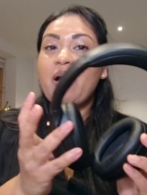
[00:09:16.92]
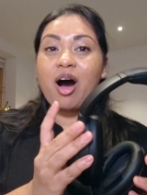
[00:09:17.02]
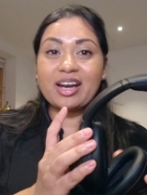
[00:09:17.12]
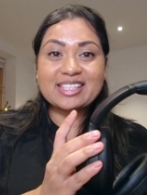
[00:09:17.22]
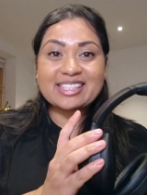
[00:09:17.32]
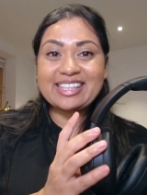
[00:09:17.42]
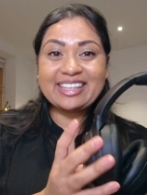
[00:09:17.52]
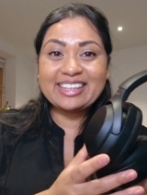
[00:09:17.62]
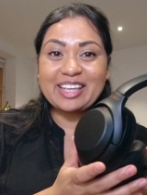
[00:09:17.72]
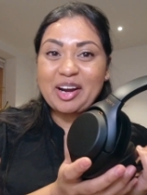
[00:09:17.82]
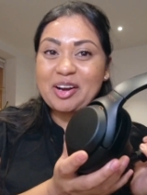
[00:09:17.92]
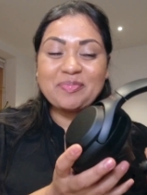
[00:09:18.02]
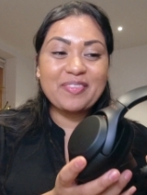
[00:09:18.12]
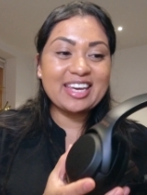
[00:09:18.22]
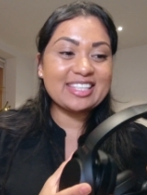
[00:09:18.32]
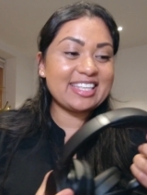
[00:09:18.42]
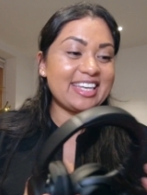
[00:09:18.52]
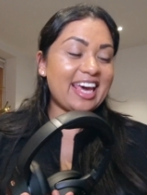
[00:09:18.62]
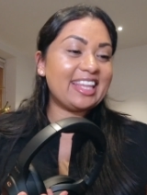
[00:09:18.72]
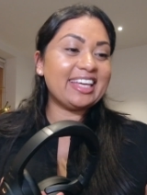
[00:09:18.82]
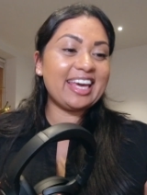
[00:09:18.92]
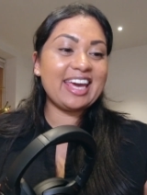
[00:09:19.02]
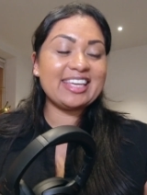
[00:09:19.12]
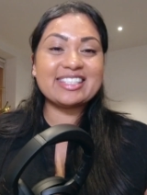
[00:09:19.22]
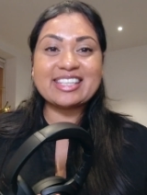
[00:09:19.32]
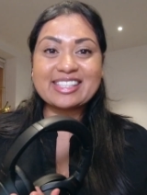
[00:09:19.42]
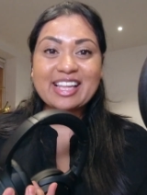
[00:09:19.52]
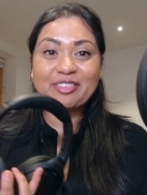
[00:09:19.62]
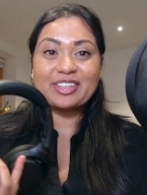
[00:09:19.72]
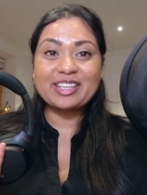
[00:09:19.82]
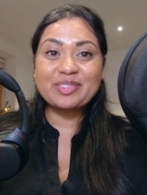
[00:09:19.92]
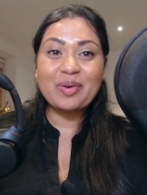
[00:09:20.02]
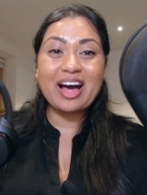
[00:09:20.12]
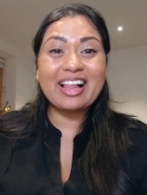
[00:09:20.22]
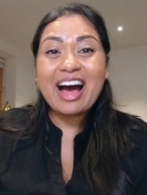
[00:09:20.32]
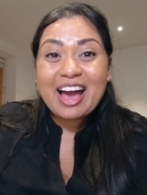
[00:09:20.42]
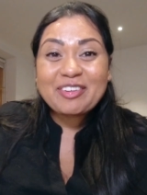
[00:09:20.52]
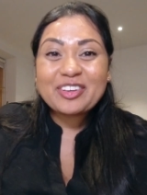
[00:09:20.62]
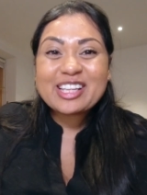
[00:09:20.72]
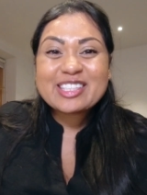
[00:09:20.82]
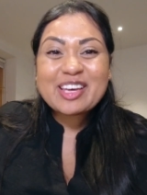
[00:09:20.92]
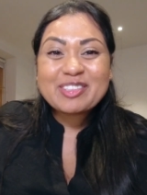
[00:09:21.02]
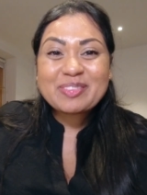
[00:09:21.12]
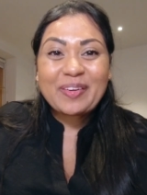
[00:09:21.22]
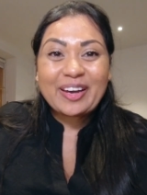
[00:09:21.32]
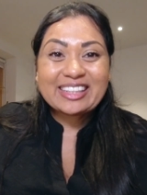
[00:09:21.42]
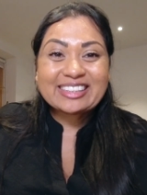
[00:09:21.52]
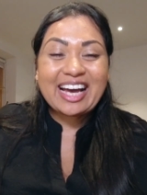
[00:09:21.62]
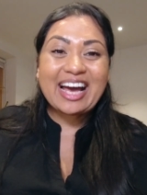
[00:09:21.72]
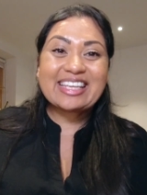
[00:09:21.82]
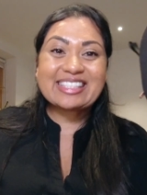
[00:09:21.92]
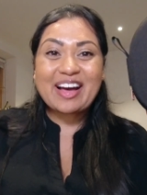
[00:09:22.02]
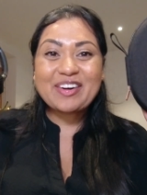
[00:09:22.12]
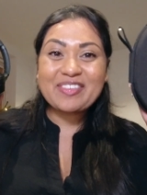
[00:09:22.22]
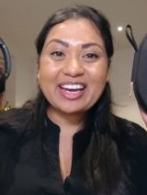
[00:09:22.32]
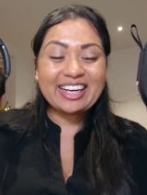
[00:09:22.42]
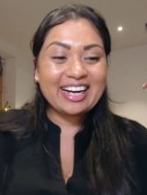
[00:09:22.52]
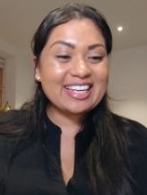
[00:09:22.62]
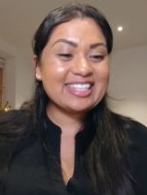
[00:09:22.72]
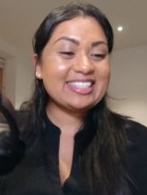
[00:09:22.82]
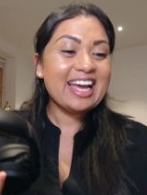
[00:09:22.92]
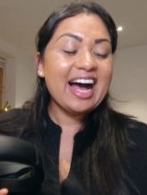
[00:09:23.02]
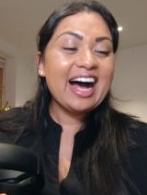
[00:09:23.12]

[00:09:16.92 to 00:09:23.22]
Honestly, they're amazing, and the case is lovely as well. I feel so spoiled, guys. Oh my gosh.